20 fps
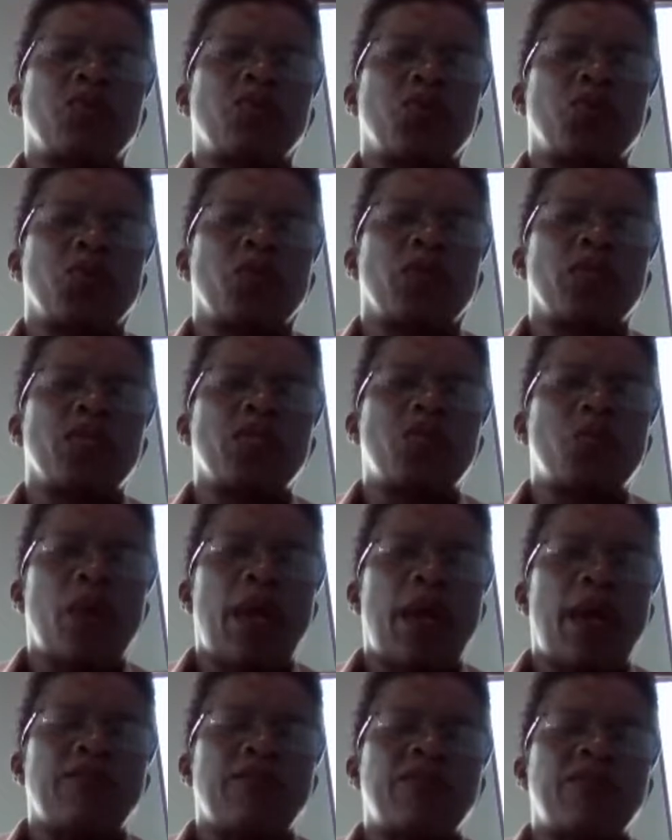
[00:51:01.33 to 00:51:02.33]
to do is to
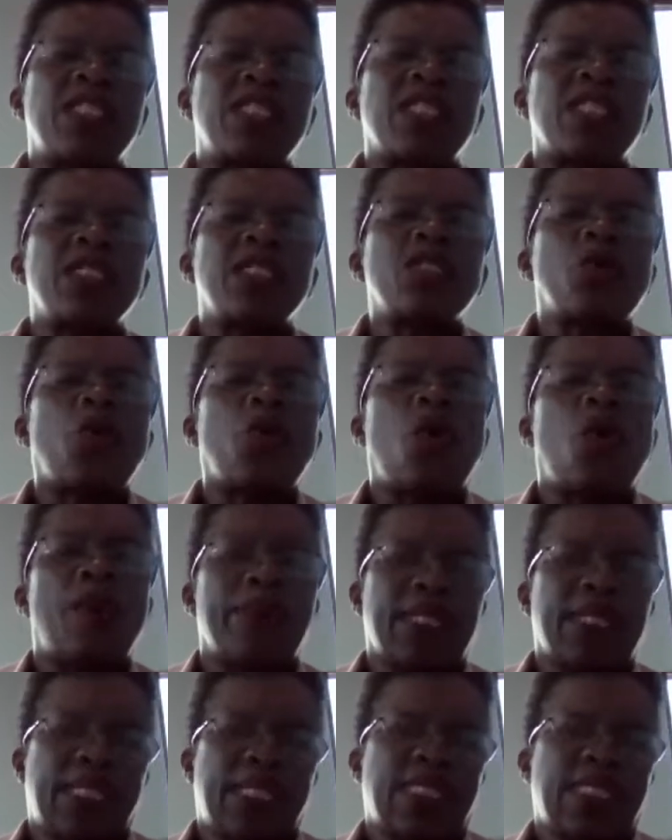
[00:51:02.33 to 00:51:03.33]
have street
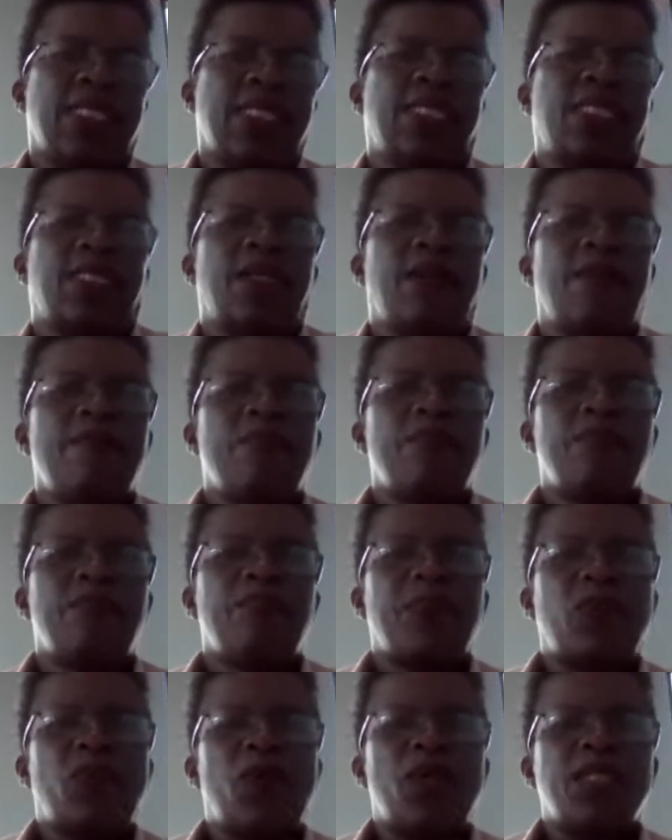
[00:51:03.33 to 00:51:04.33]
committees,
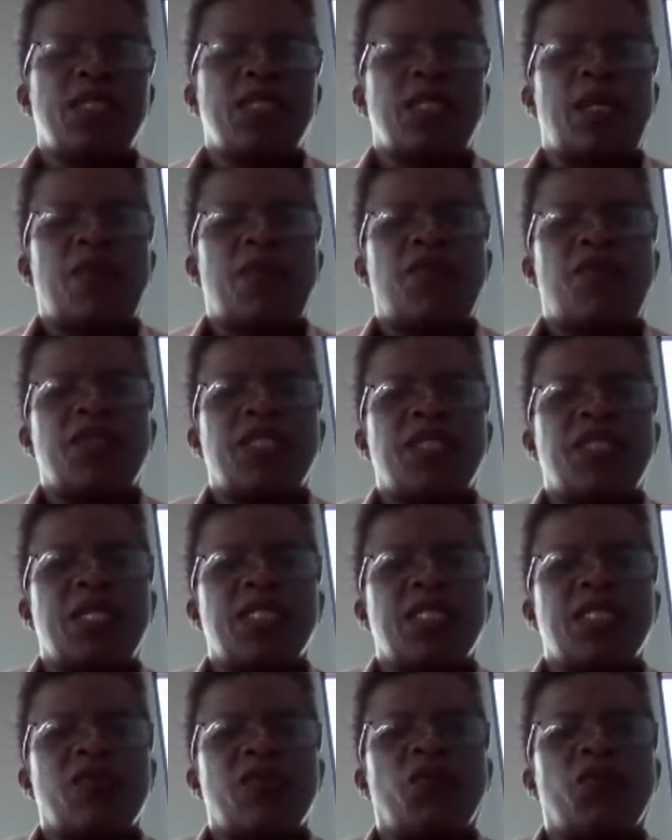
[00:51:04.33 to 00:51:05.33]
because the VD
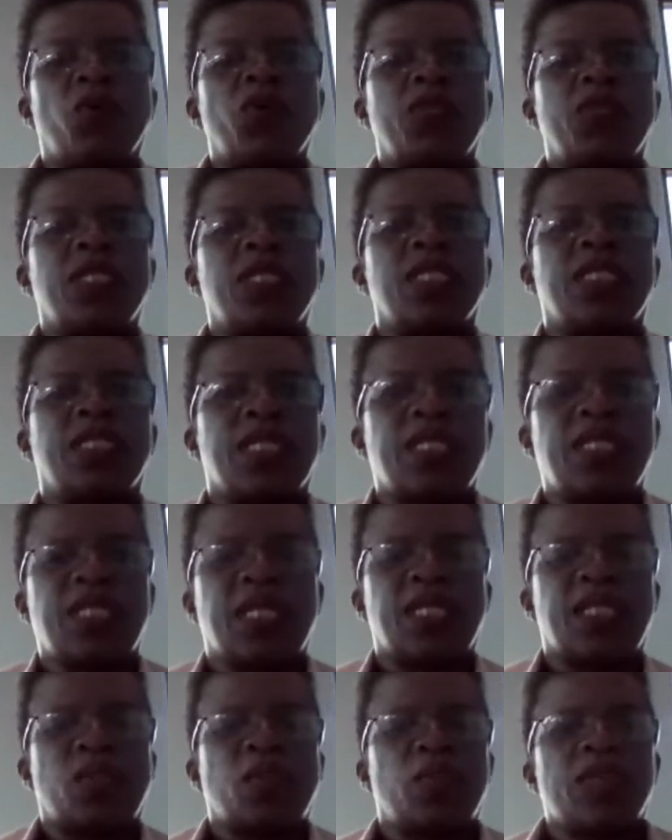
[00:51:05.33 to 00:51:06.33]
is the voting
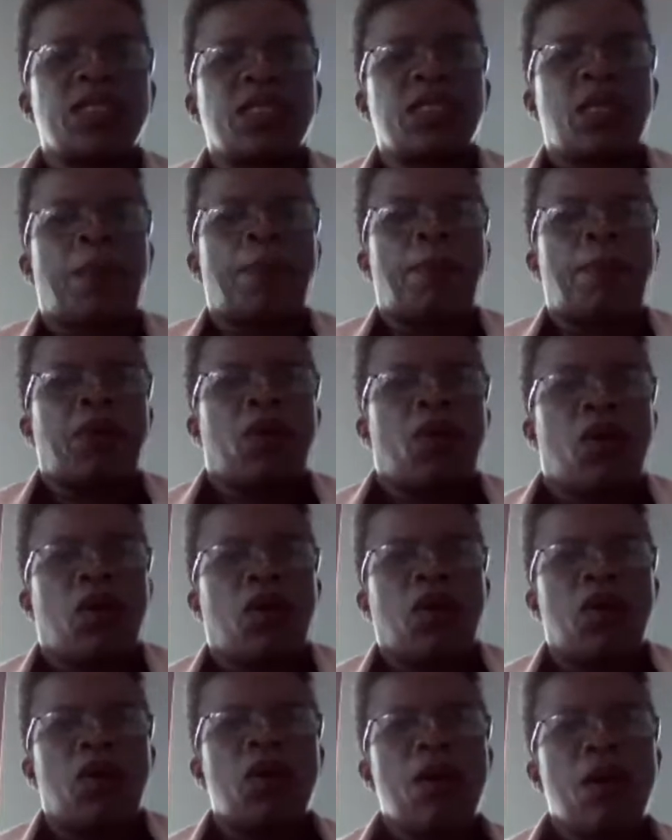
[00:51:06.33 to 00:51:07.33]
district, which is a
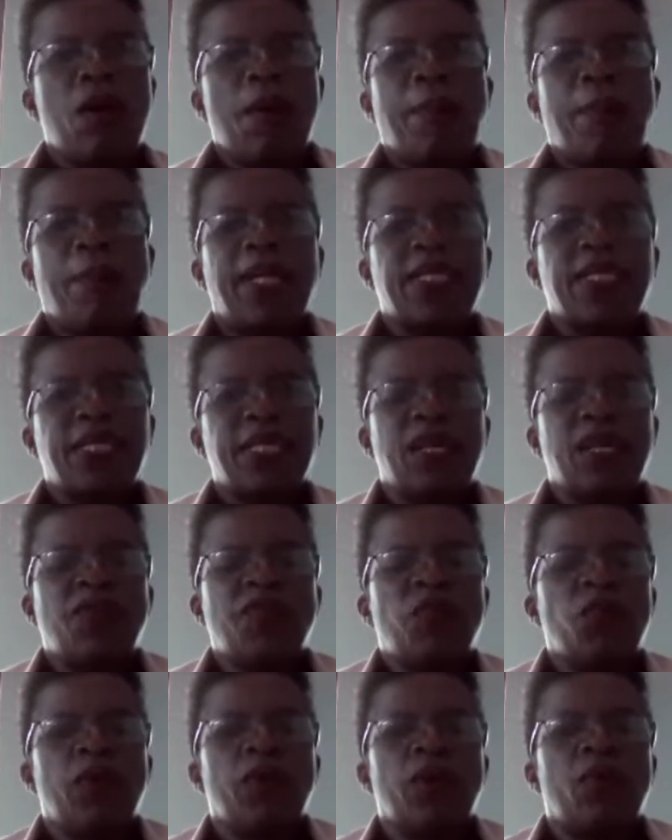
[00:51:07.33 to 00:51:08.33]
block. But
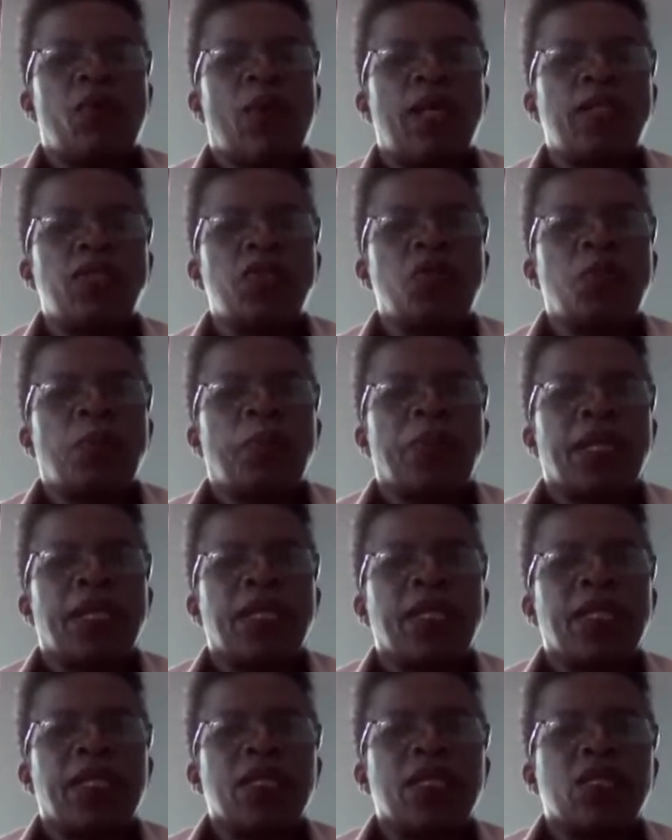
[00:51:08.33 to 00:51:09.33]
if we want to
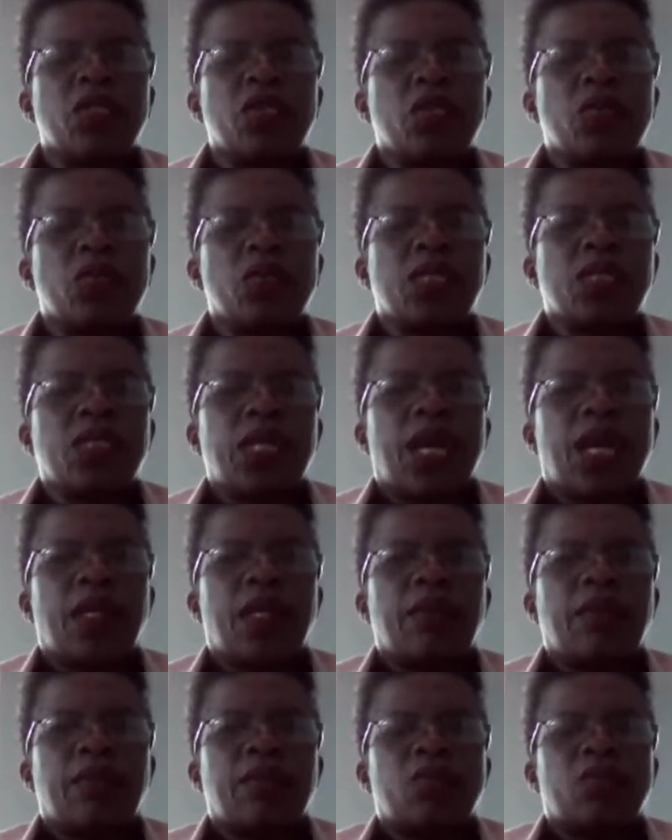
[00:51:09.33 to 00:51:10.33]
bring issues
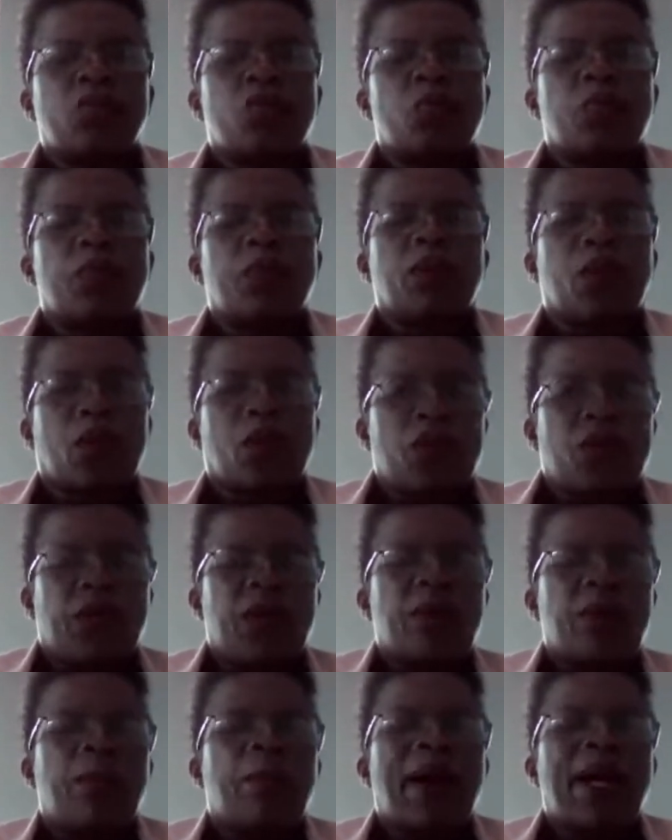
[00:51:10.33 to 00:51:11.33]
and to be
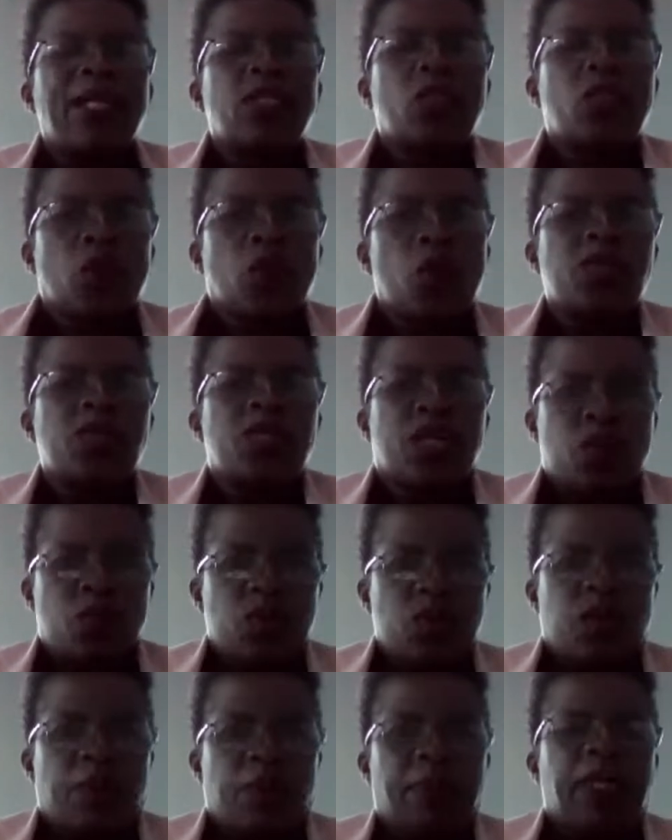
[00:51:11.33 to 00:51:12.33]
much closer
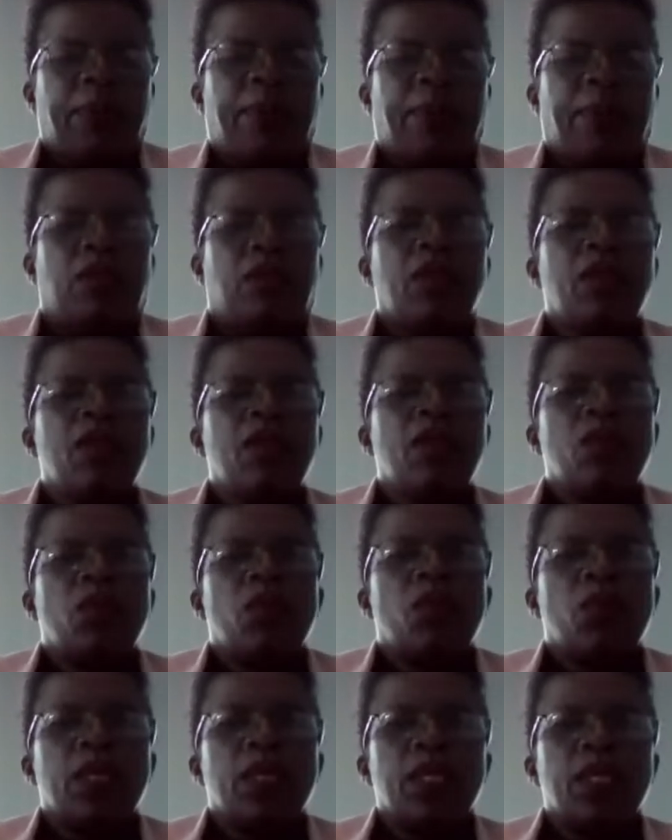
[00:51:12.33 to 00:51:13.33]
to the people,
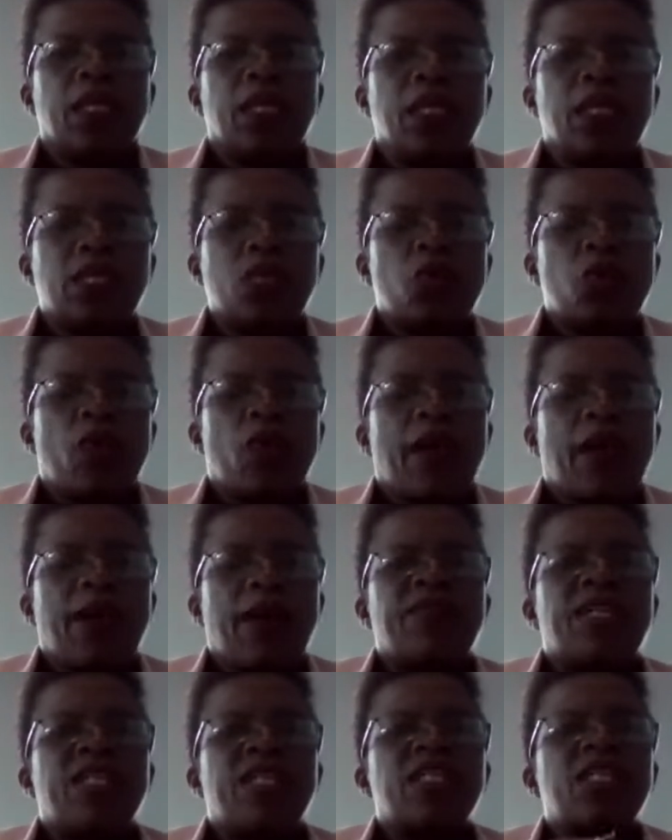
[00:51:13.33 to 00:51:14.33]
we need to
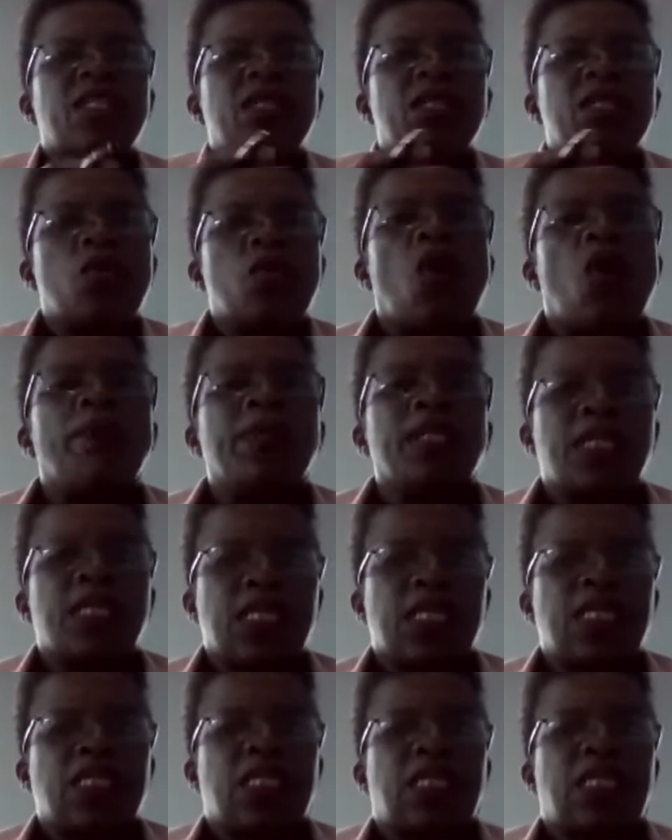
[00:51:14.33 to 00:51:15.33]
have the street
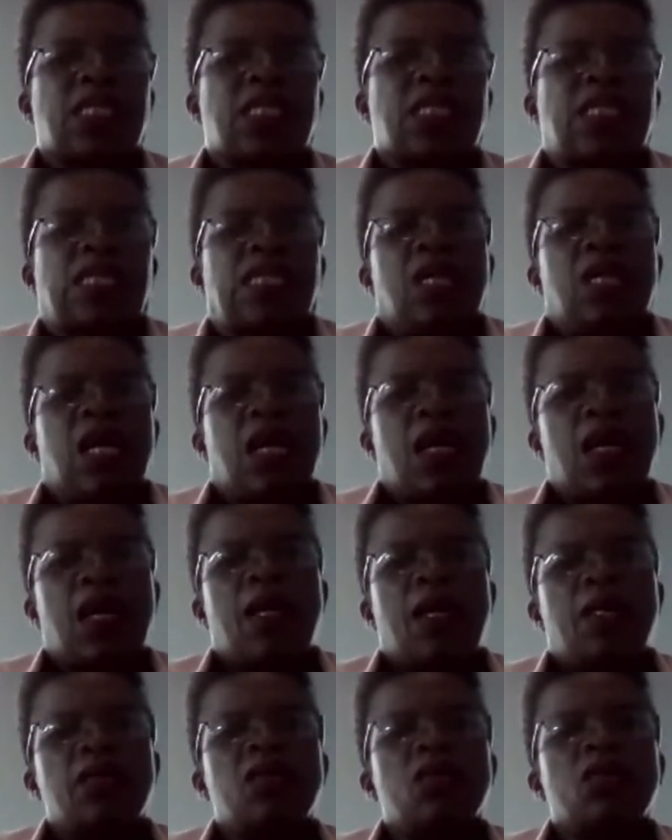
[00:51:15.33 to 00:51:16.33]
committees
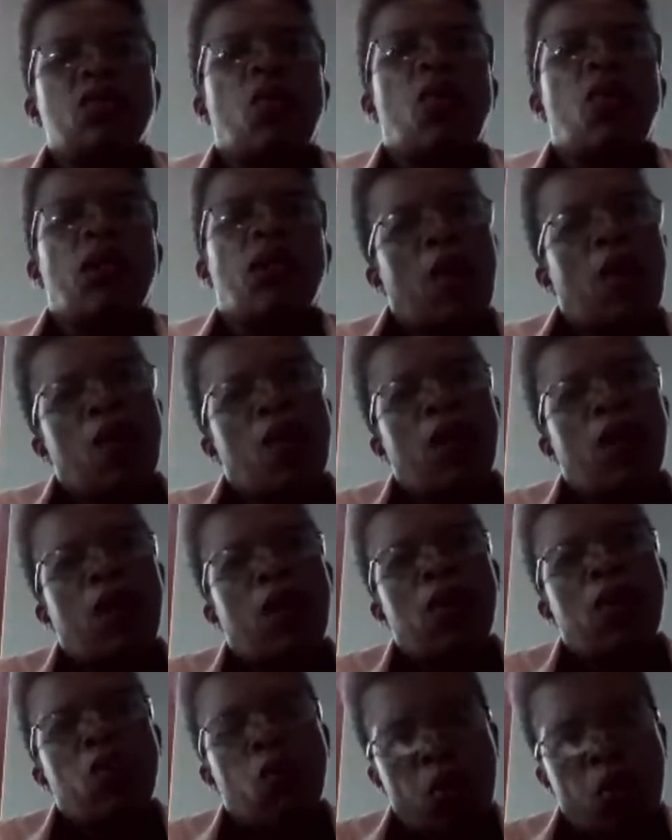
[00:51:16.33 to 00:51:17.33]
in all
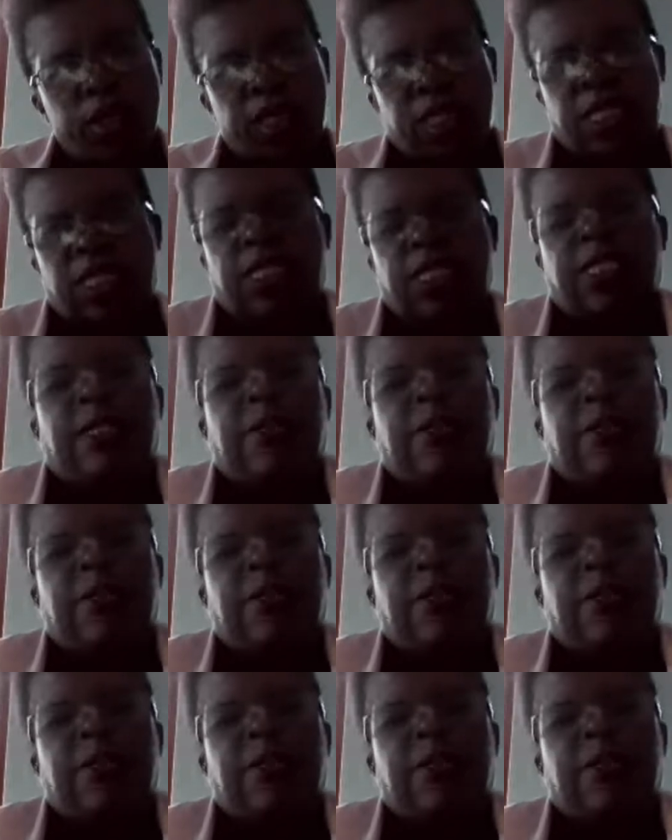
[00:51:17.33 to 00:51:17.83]
our wards.